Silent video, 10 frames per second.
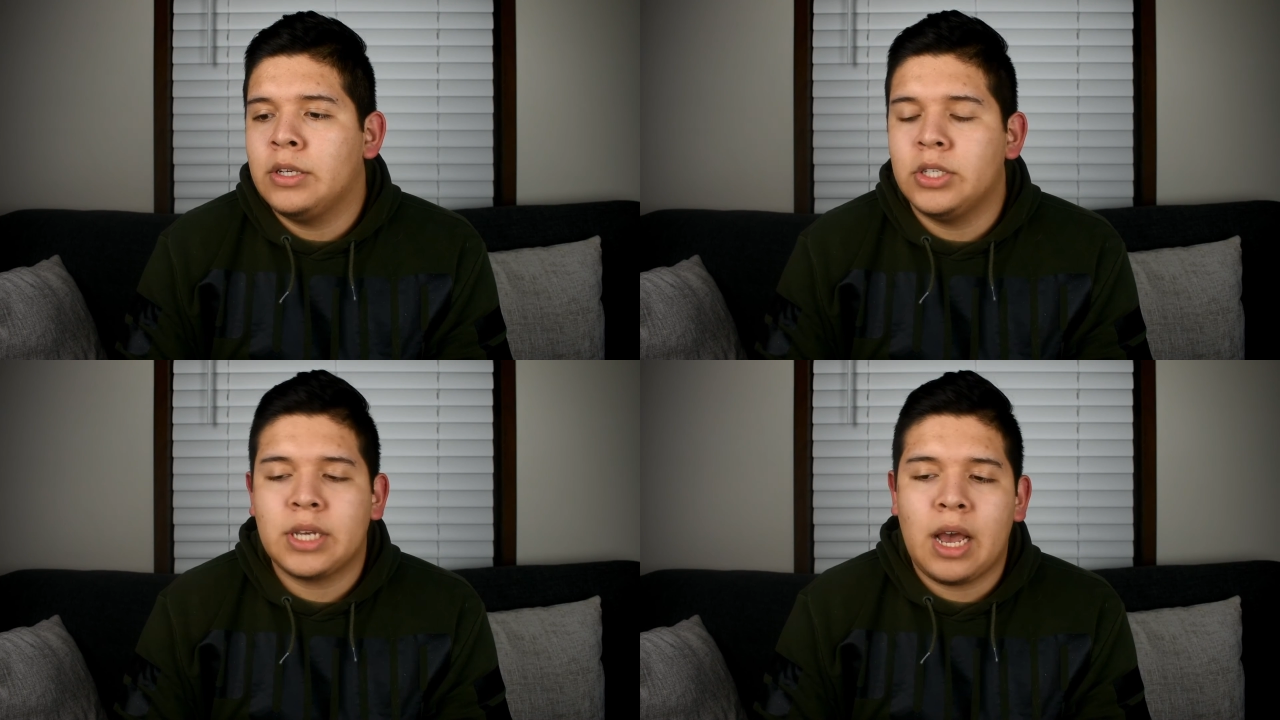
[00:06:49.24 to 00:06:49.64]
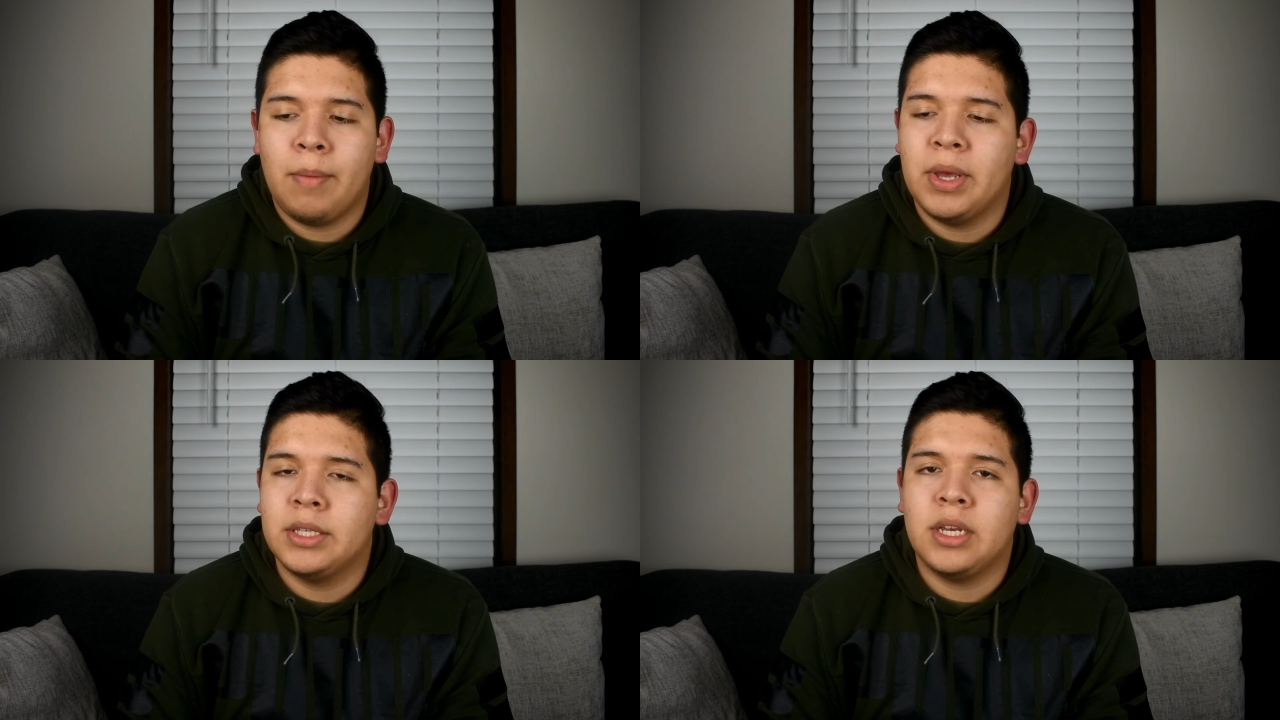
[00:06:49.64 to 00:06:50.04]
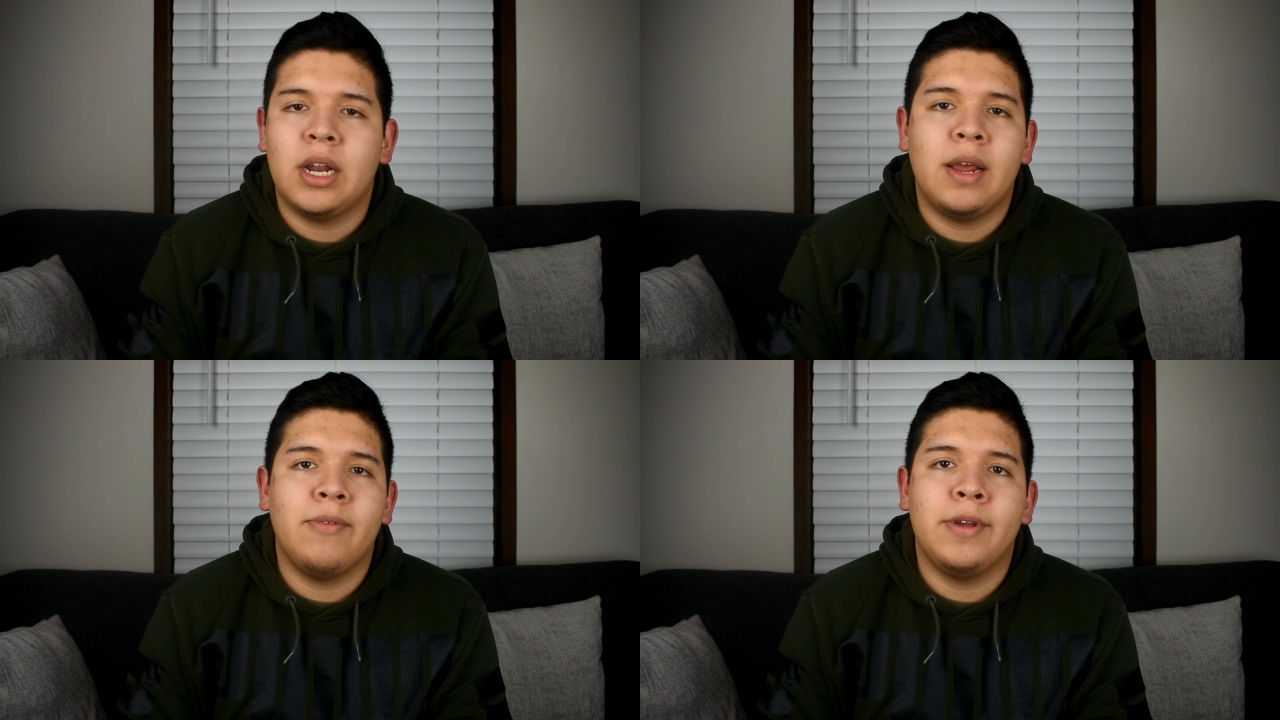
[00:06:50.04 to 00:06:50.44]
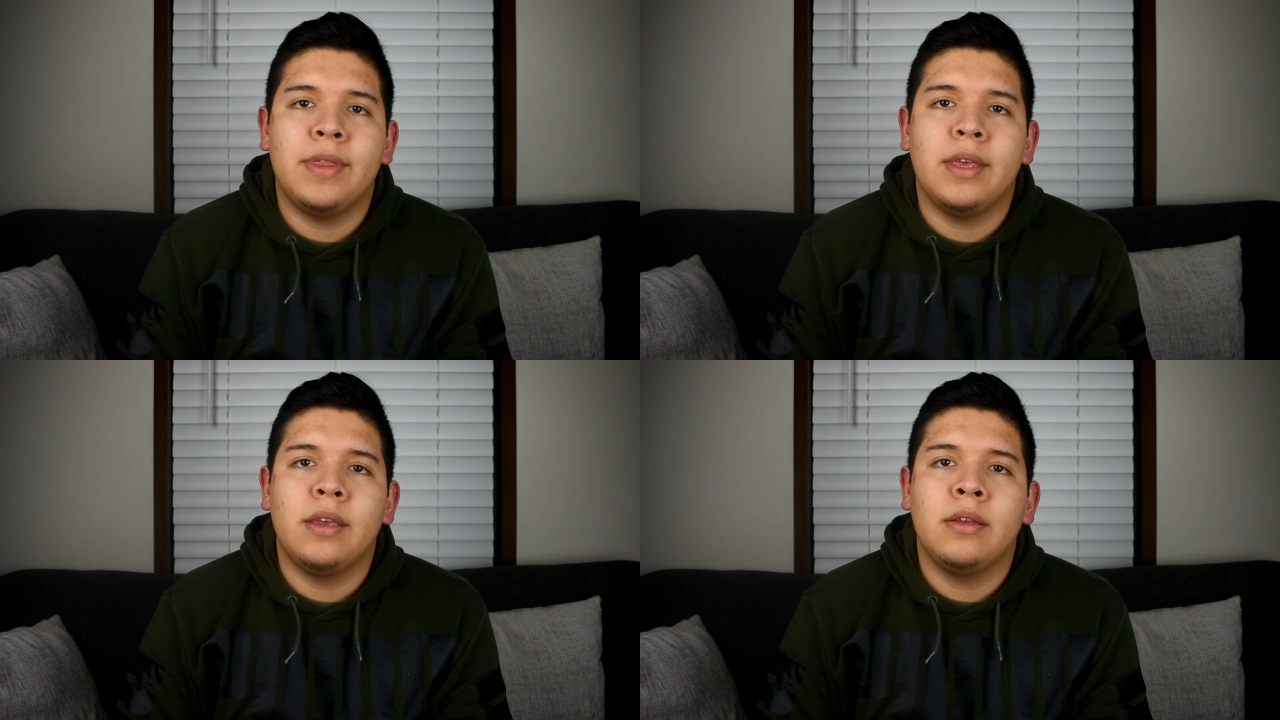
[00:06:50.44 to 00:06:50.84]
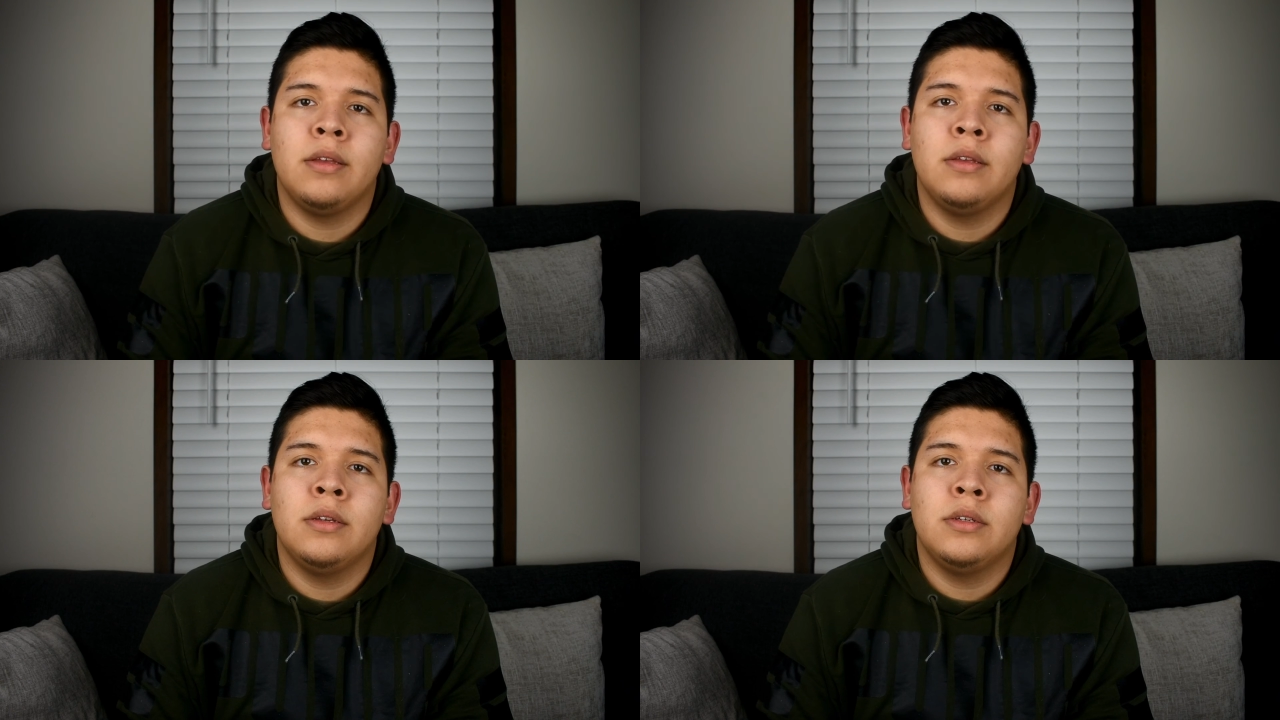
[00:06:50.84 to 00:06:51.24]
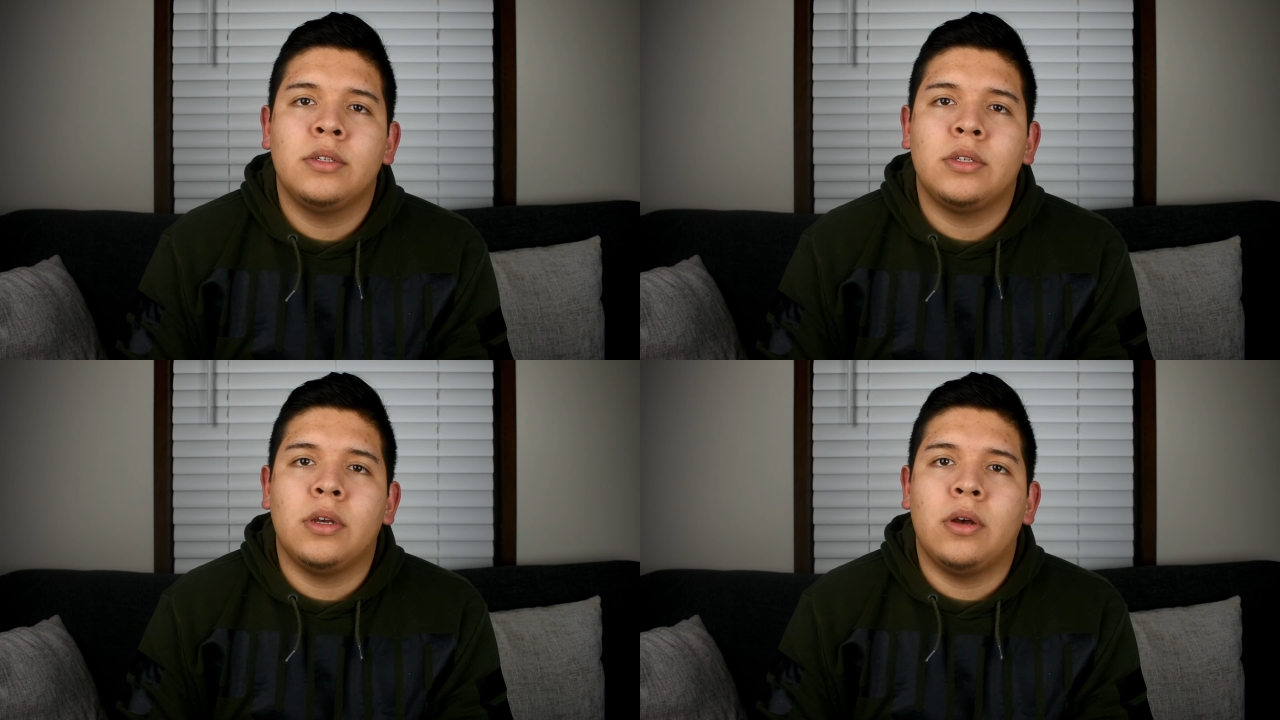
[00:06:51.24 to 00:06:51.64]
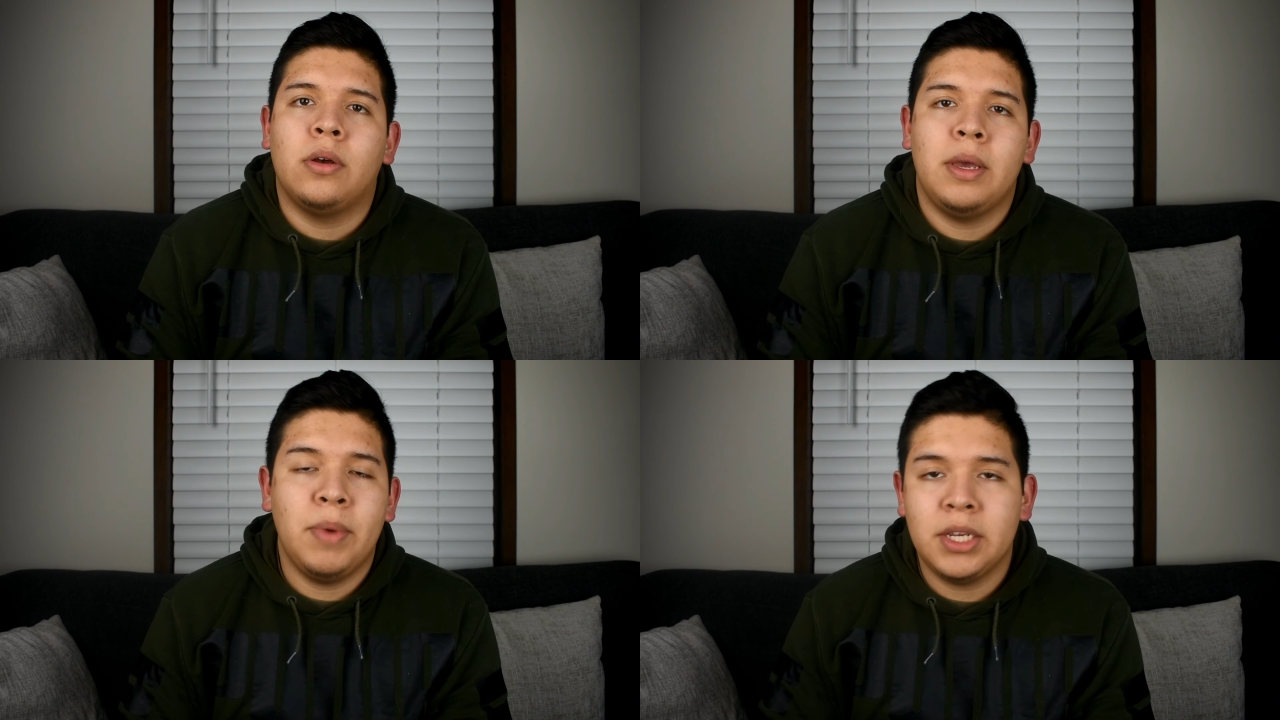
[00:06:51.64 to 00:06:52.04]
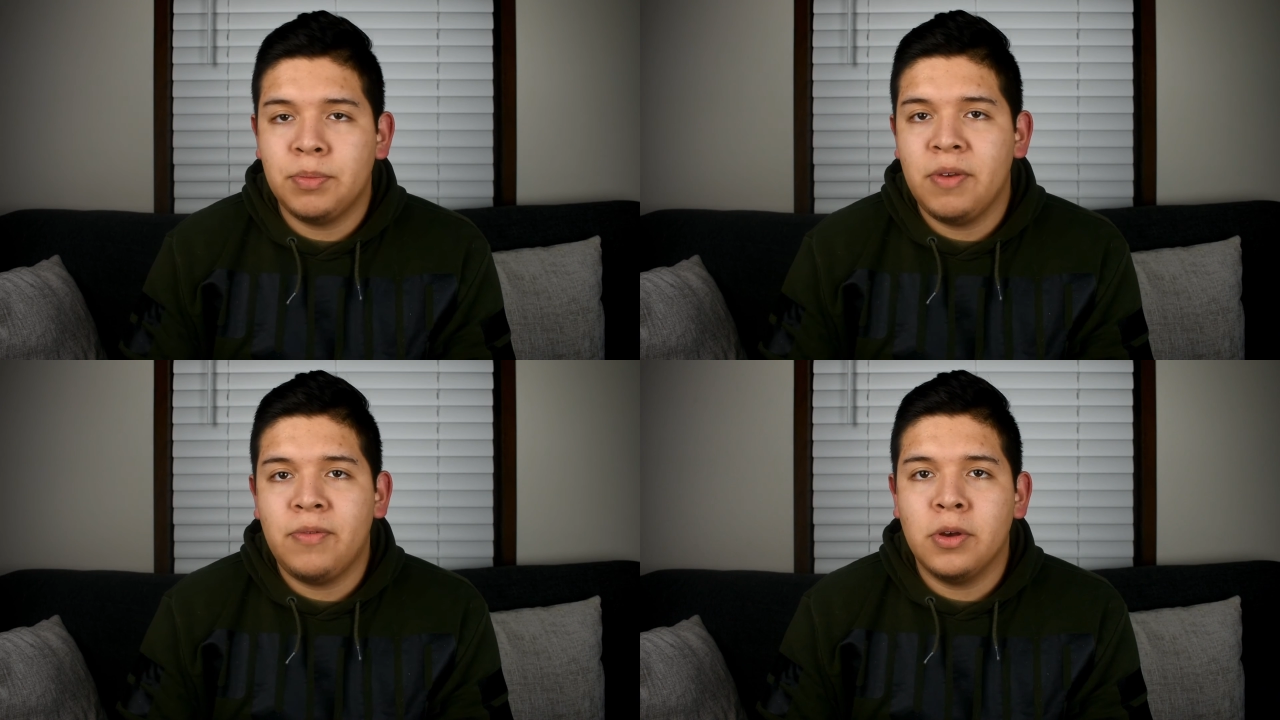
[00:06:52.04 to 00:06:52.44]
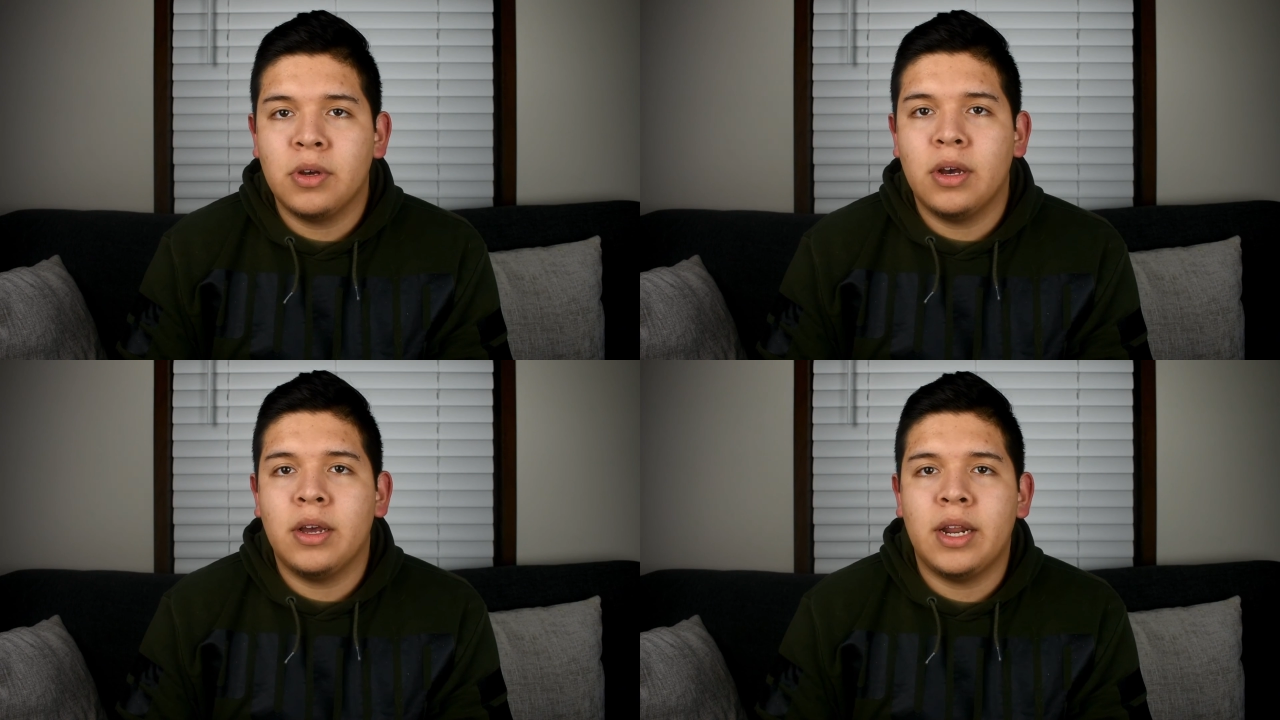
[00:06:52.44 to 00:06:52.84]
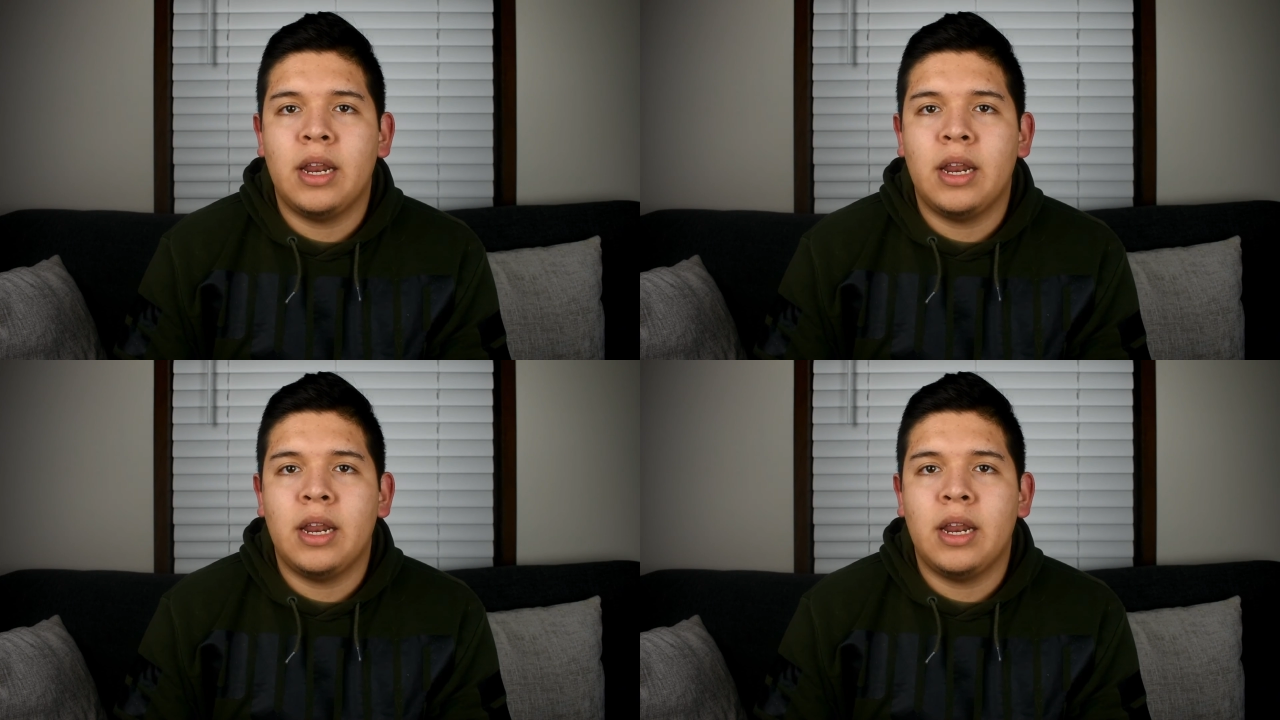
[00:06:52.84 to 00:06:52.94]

just comments on everything. So it makes me feel good,